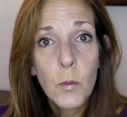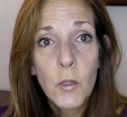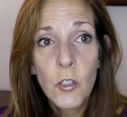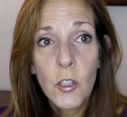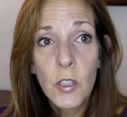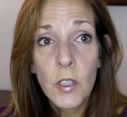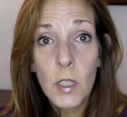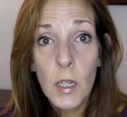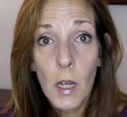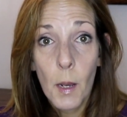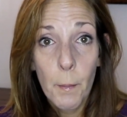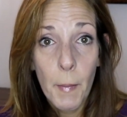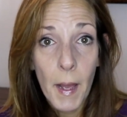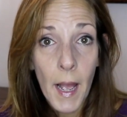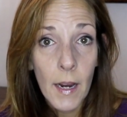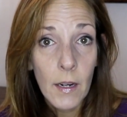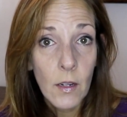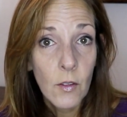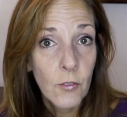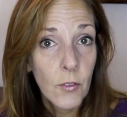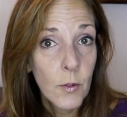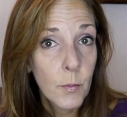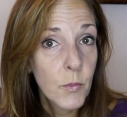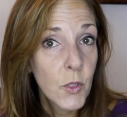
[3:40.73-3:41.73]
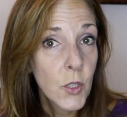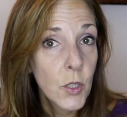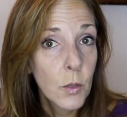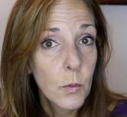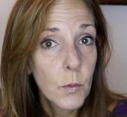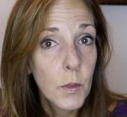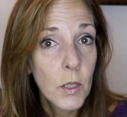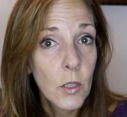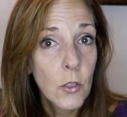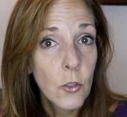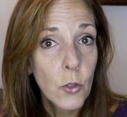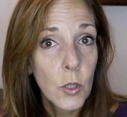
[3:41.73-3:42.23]
We just got back from
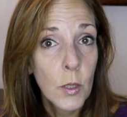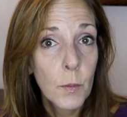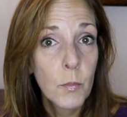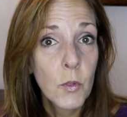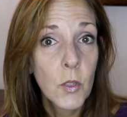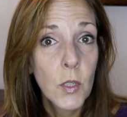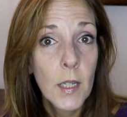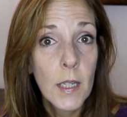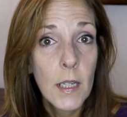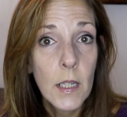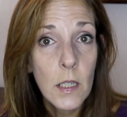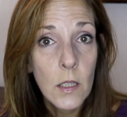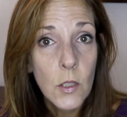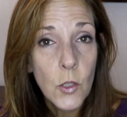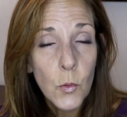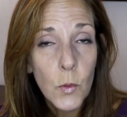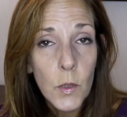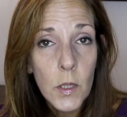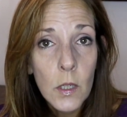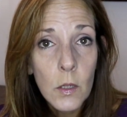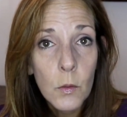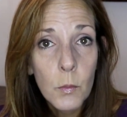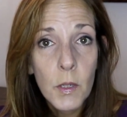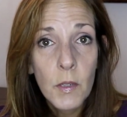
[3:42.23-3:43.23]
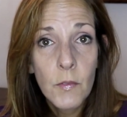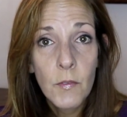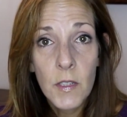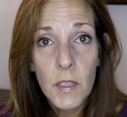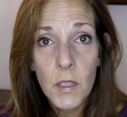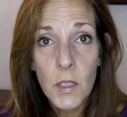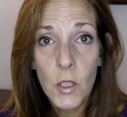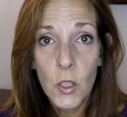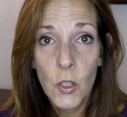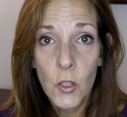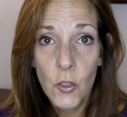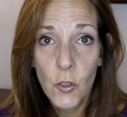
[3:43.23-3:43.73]
two-week trip to Israel. We
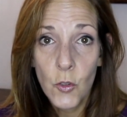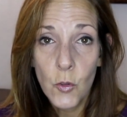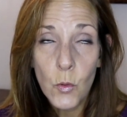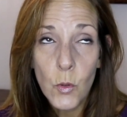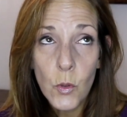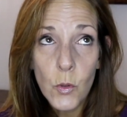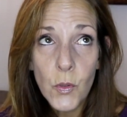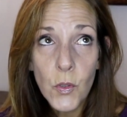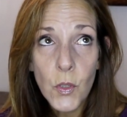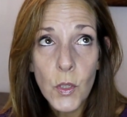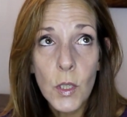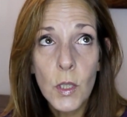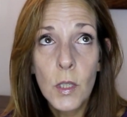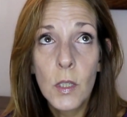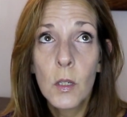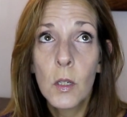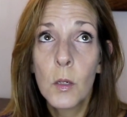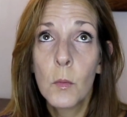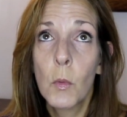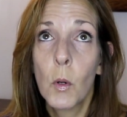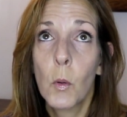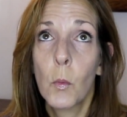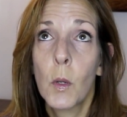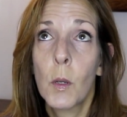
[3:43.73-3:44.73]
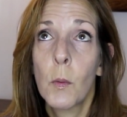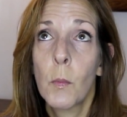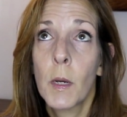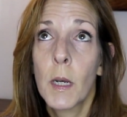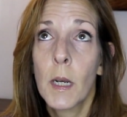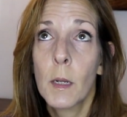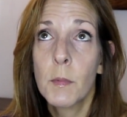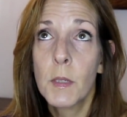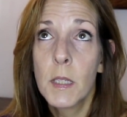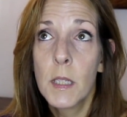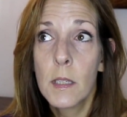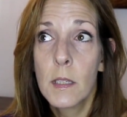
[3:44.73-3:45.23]
visited Jerusalem. We
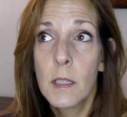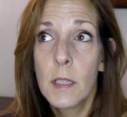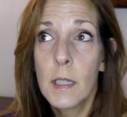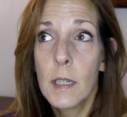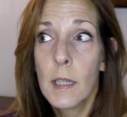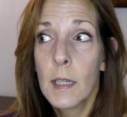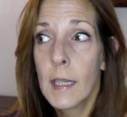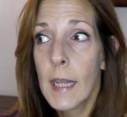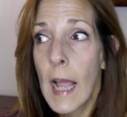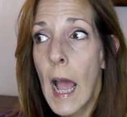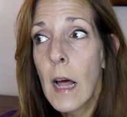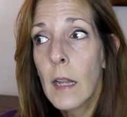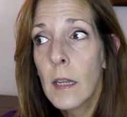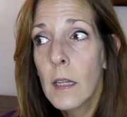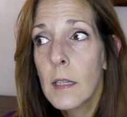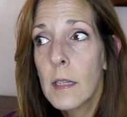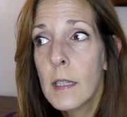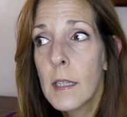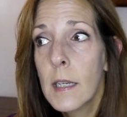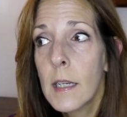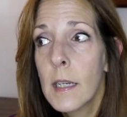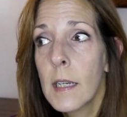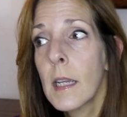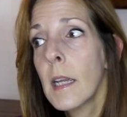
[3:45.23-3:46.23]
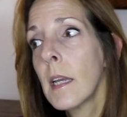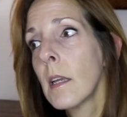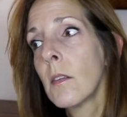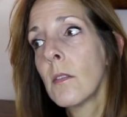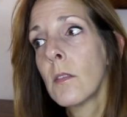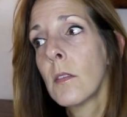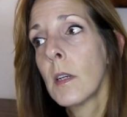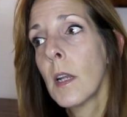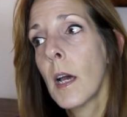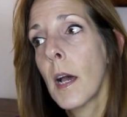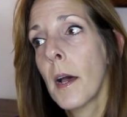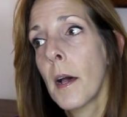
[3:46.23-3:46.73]
went up to the Sea of Galilee
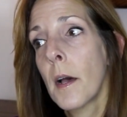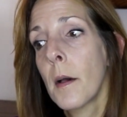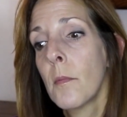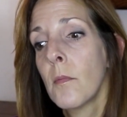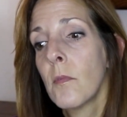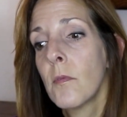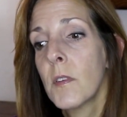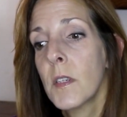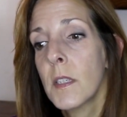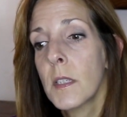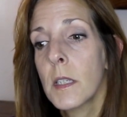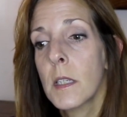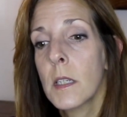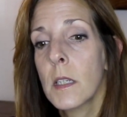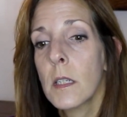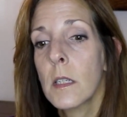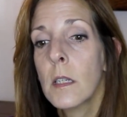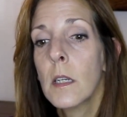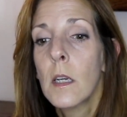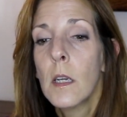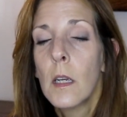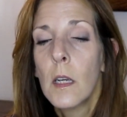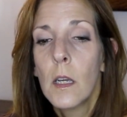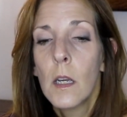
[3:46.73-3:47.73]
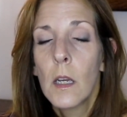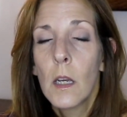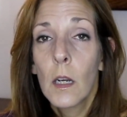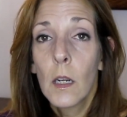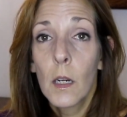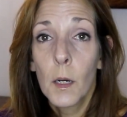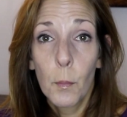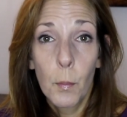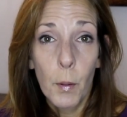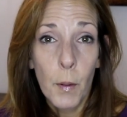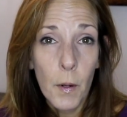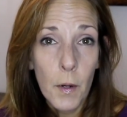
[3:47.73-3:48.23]
and um, visited
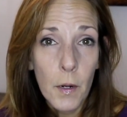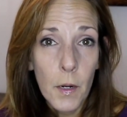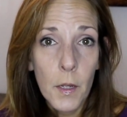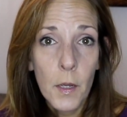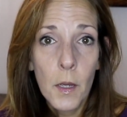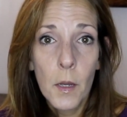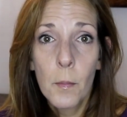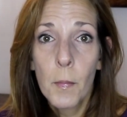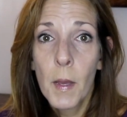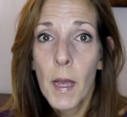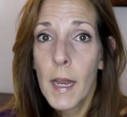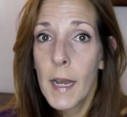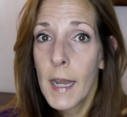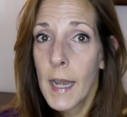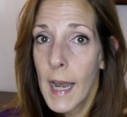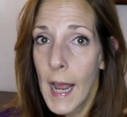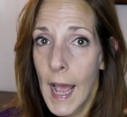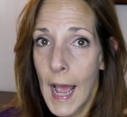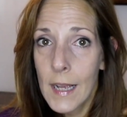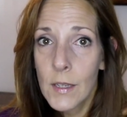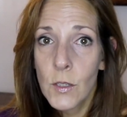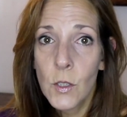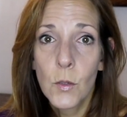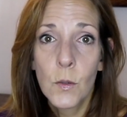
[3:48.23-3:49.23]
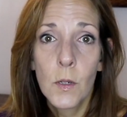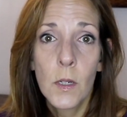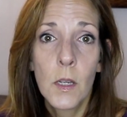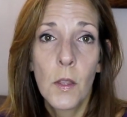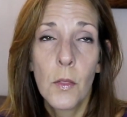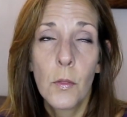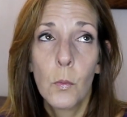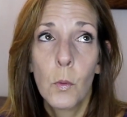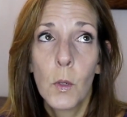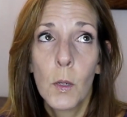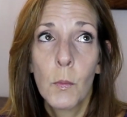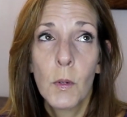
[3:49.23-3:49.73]
Capernaum and
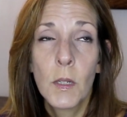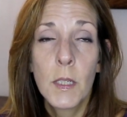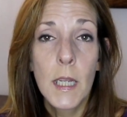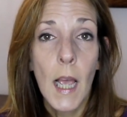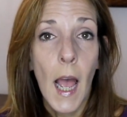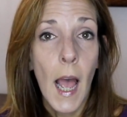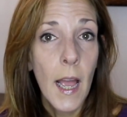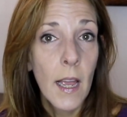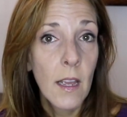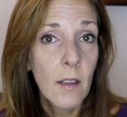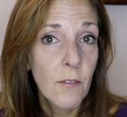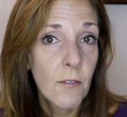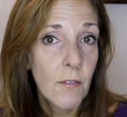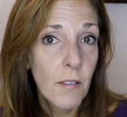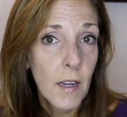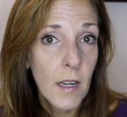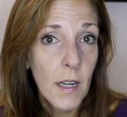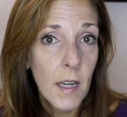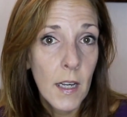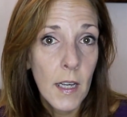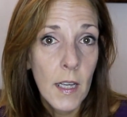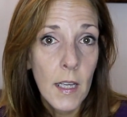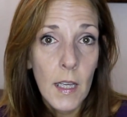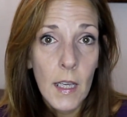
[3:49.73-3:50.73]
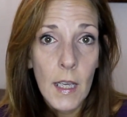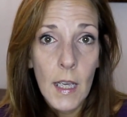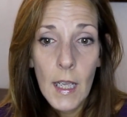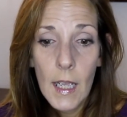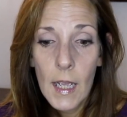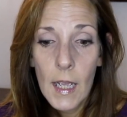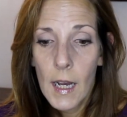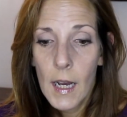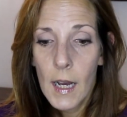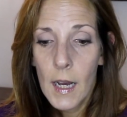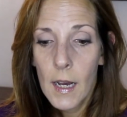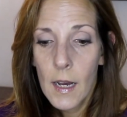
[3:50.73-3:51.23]
Nazareth. We went to Haifa
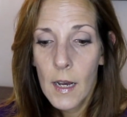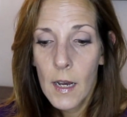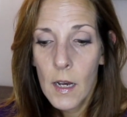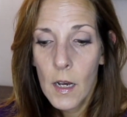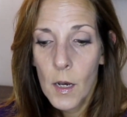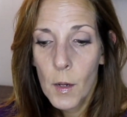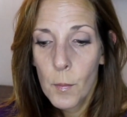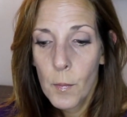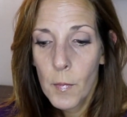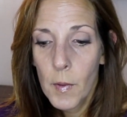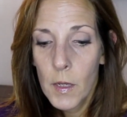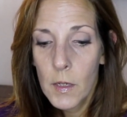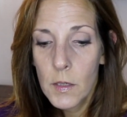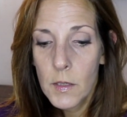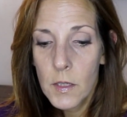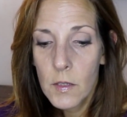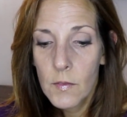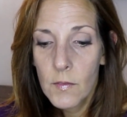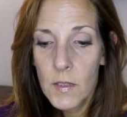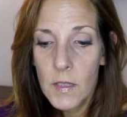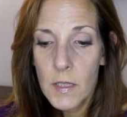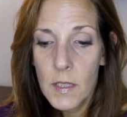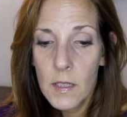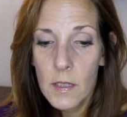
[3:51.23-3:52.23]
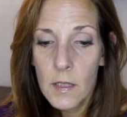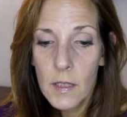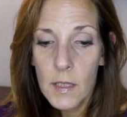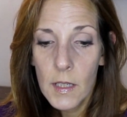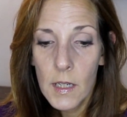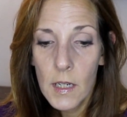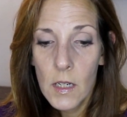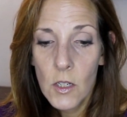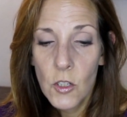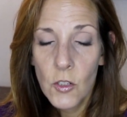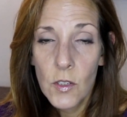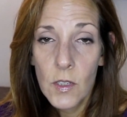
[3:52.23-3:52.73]
um, to visit the
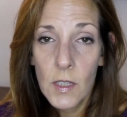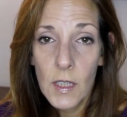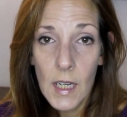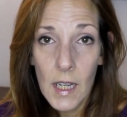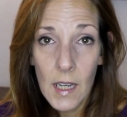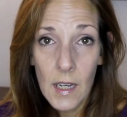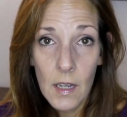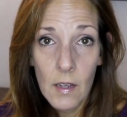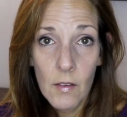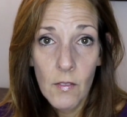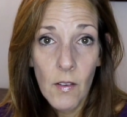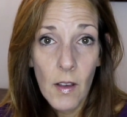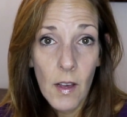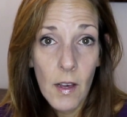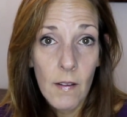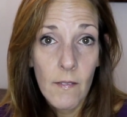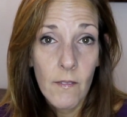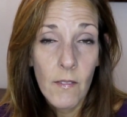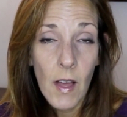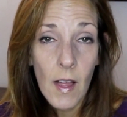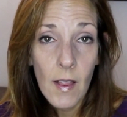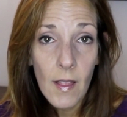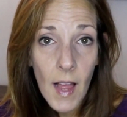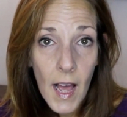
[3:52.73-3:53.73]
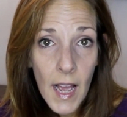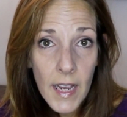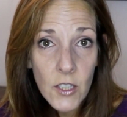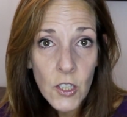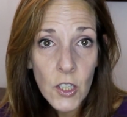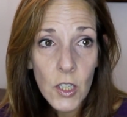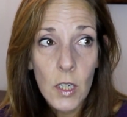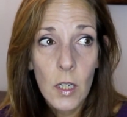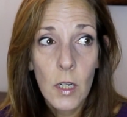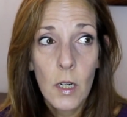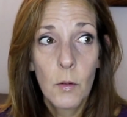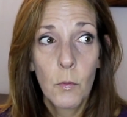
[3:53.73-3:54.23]
cave, of
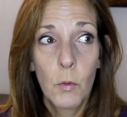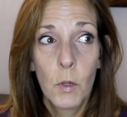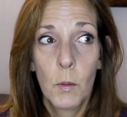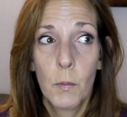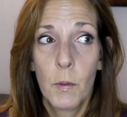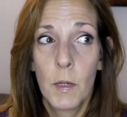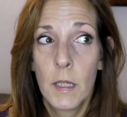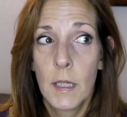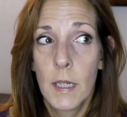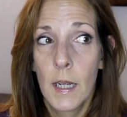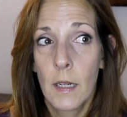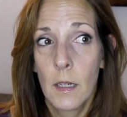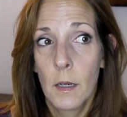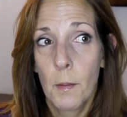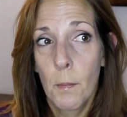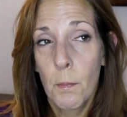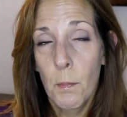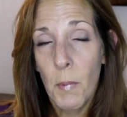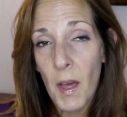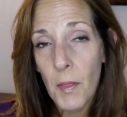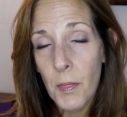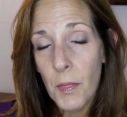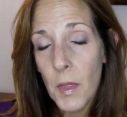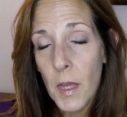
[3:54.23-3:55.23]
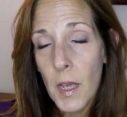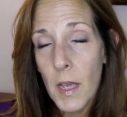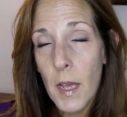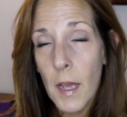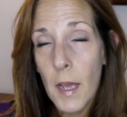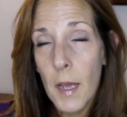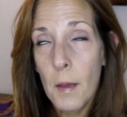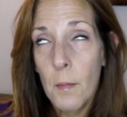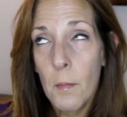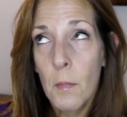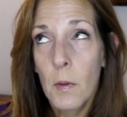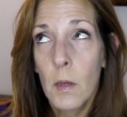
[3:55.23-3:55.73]
Elijah. We went down to
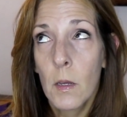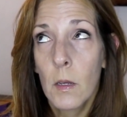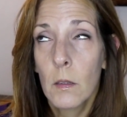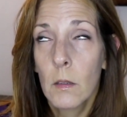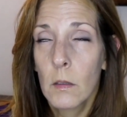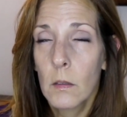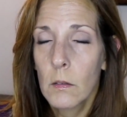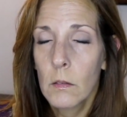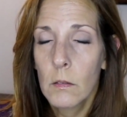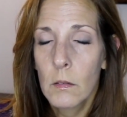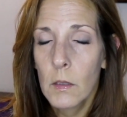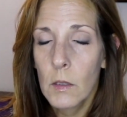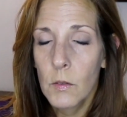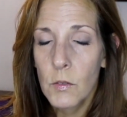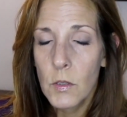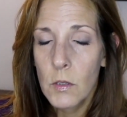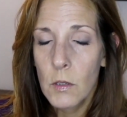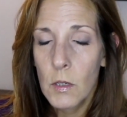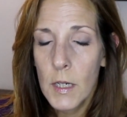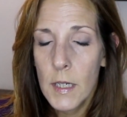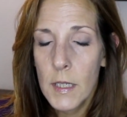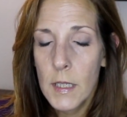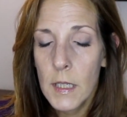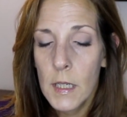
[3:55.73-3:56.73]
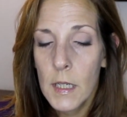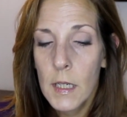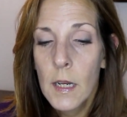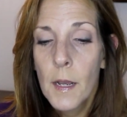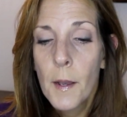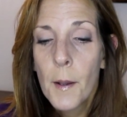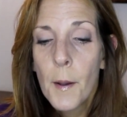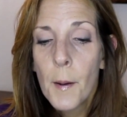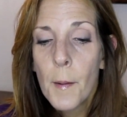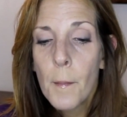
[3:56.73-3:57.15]
Bethlehem. That was crazy.